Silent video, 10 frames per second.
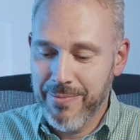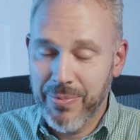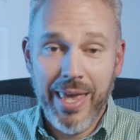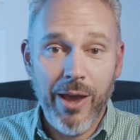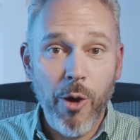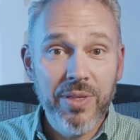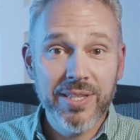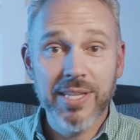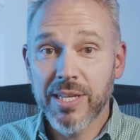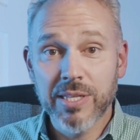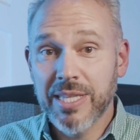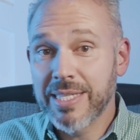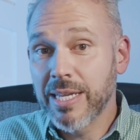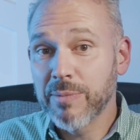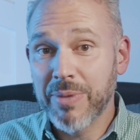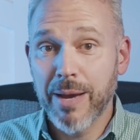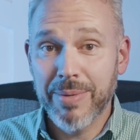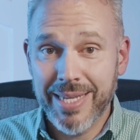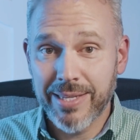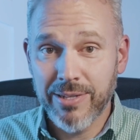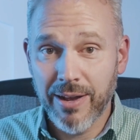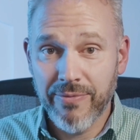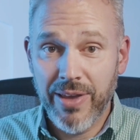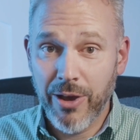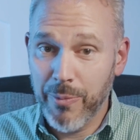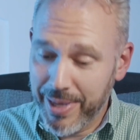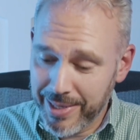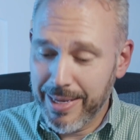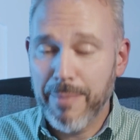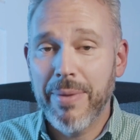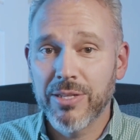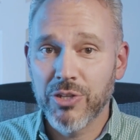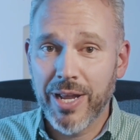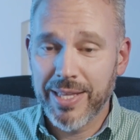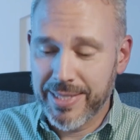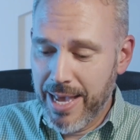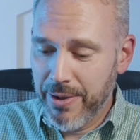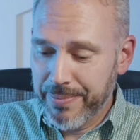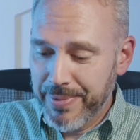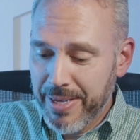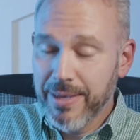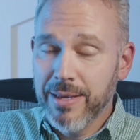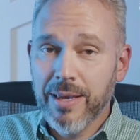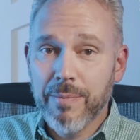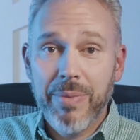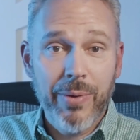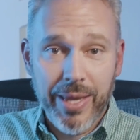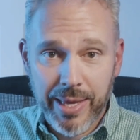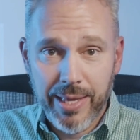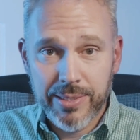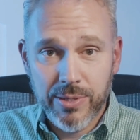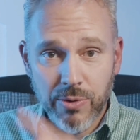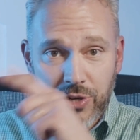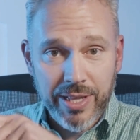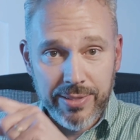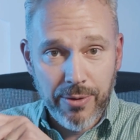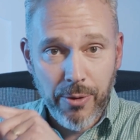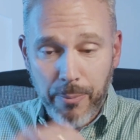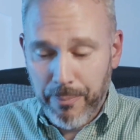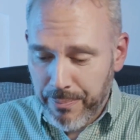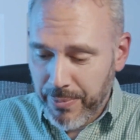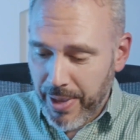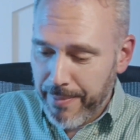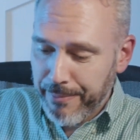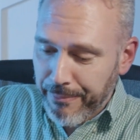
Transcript: Okay, hope this doesn't become a TikTok fail because I'm about to try this out. And by the way, kids, don't try this at home, okay?